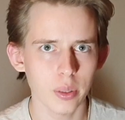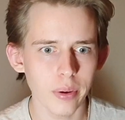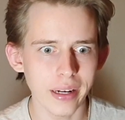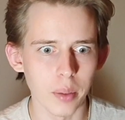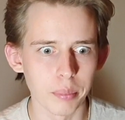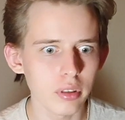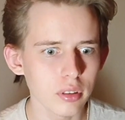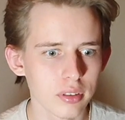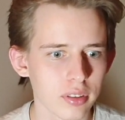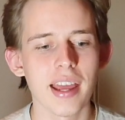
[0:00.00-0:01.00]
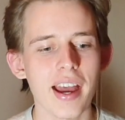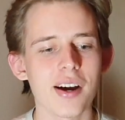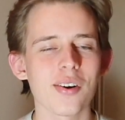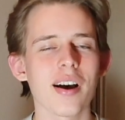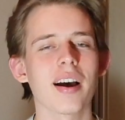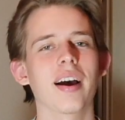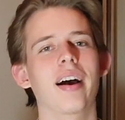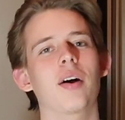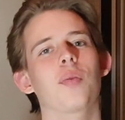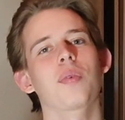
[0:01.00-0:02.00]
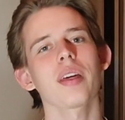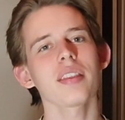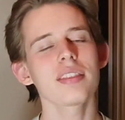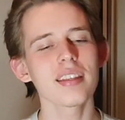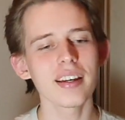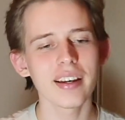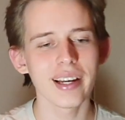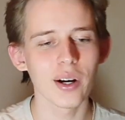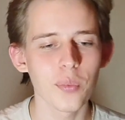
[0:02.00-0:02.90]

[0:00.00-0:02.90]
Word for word: Quite humble. Now, with the,